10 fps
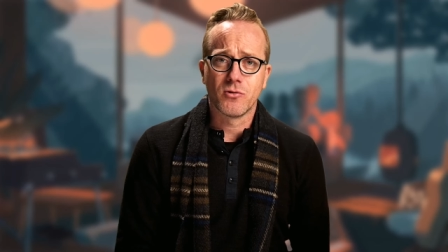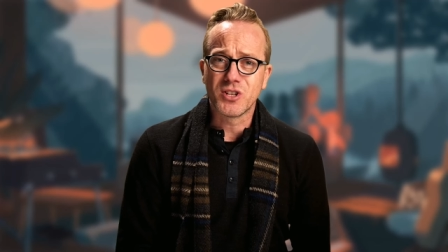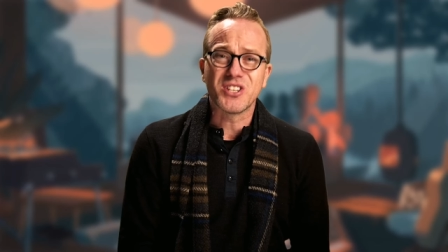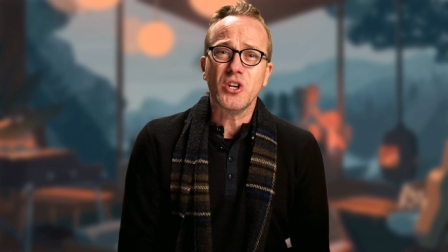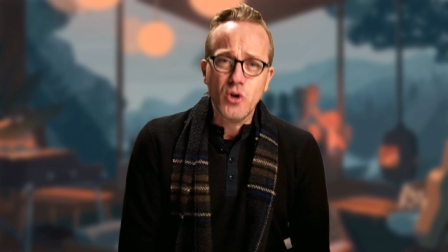or
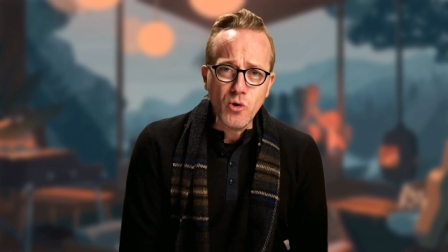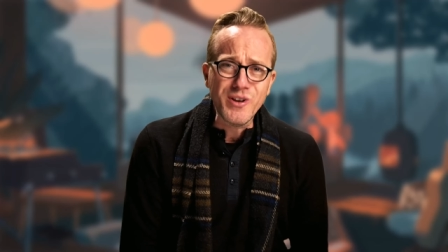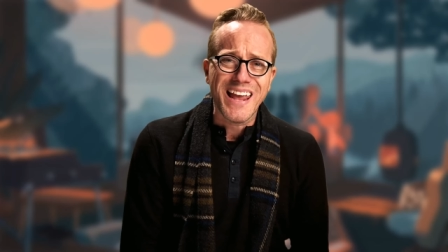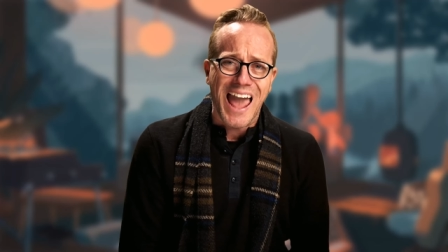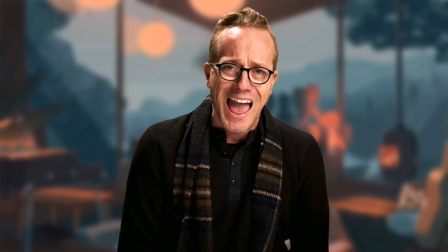just a
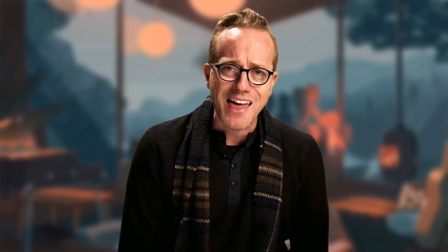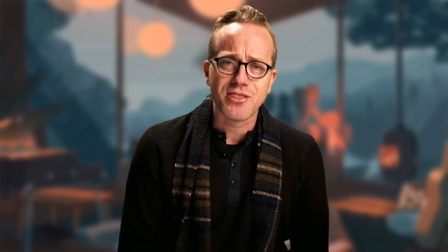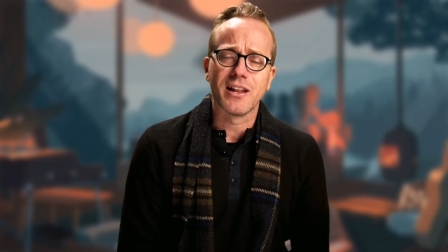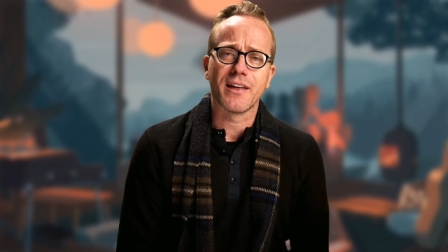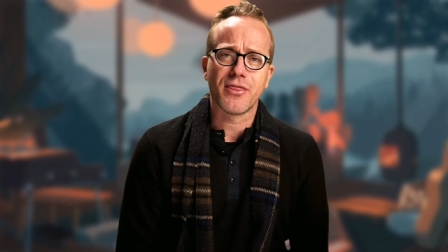good
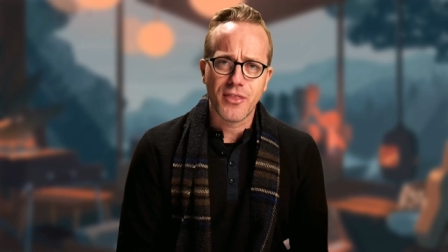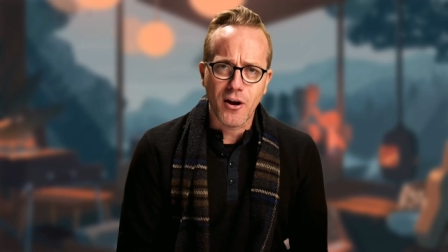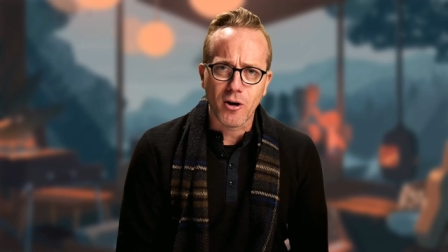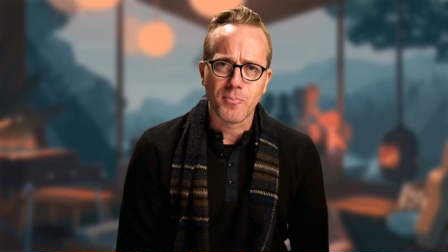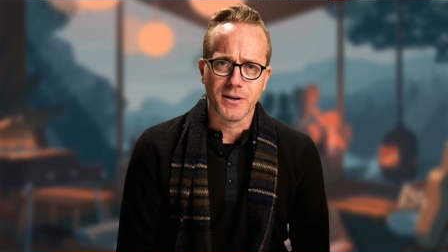Catholic
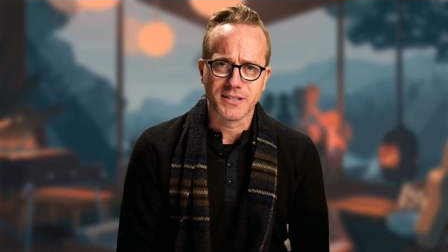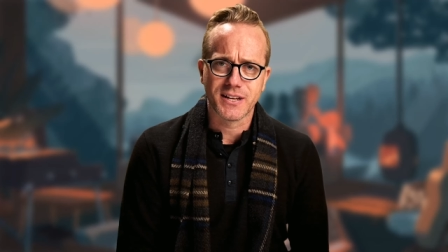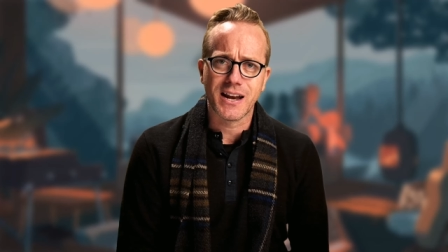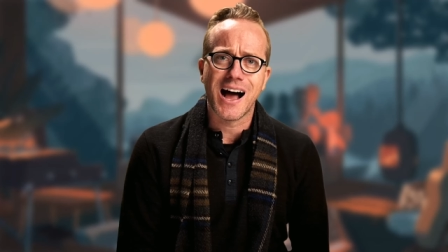therapist and